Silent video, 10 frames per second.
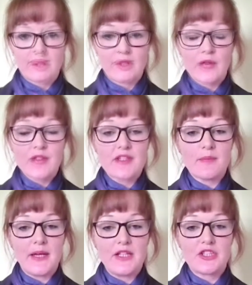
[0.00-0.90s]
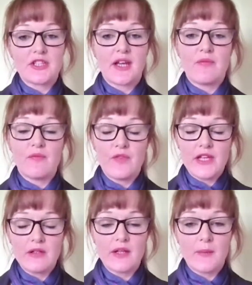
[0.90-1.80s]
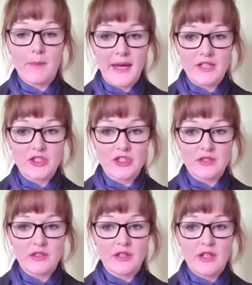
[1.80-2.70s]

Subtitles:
Constipation and fecal impaction,